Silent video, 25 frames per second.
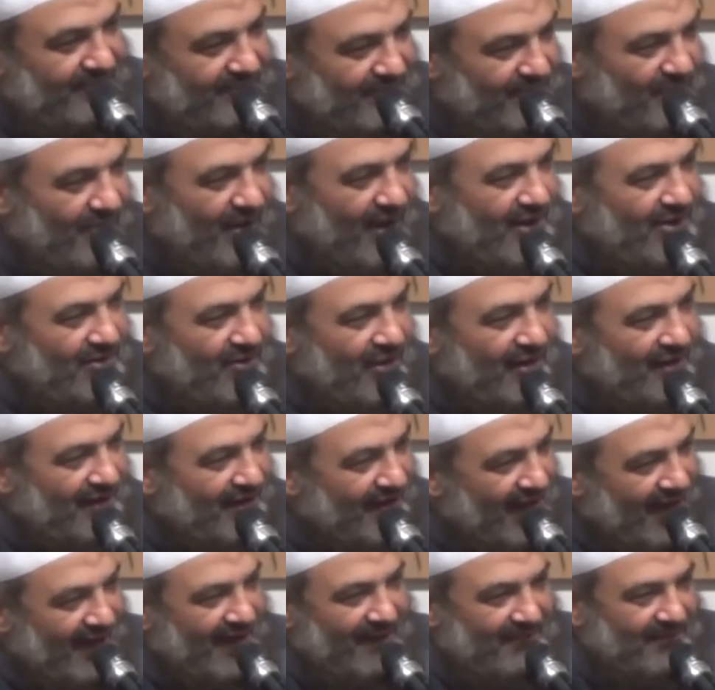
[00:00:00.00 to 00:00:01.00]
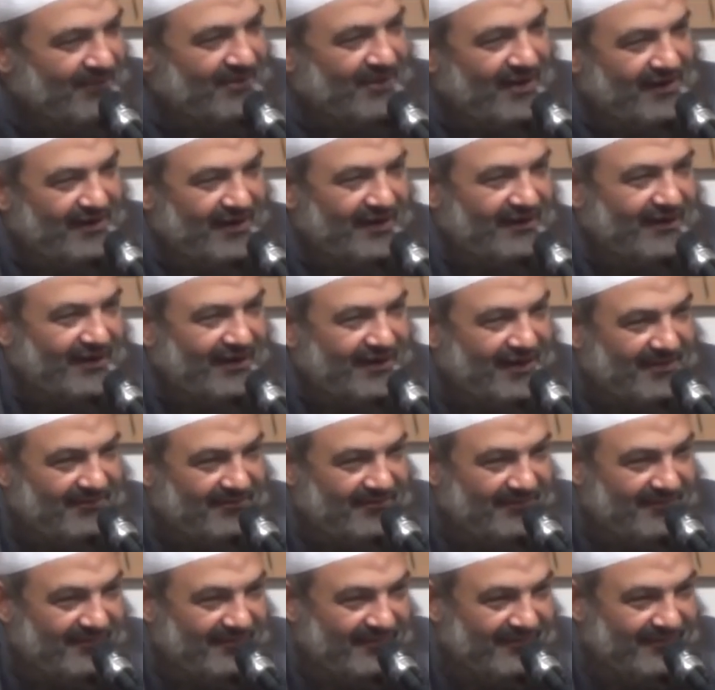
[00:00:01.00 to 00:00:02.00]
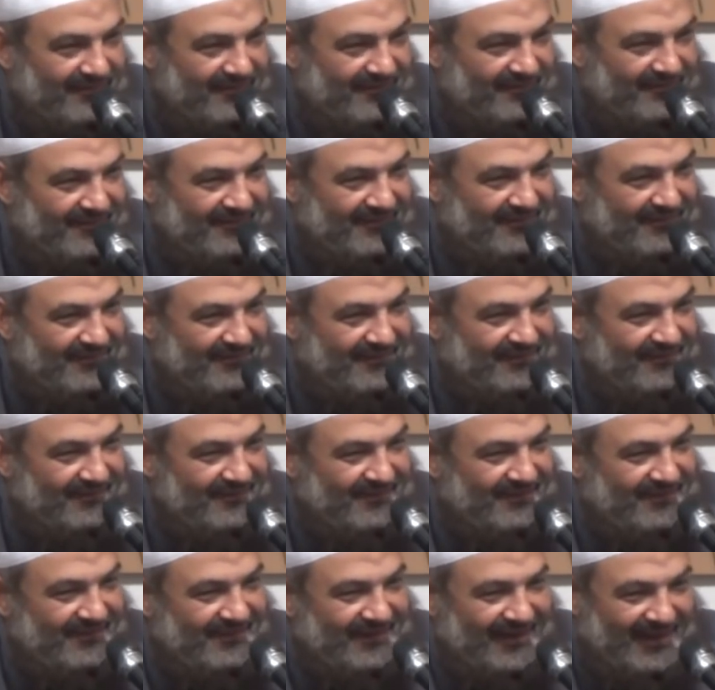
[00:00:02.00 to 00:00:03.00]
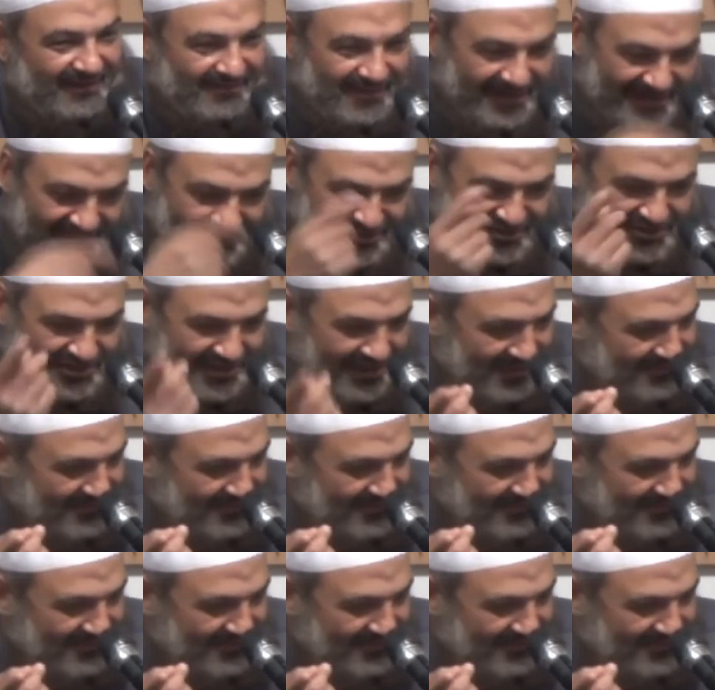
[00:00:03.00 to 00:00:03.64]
why you got an Arab you can't write like him? The Albani is a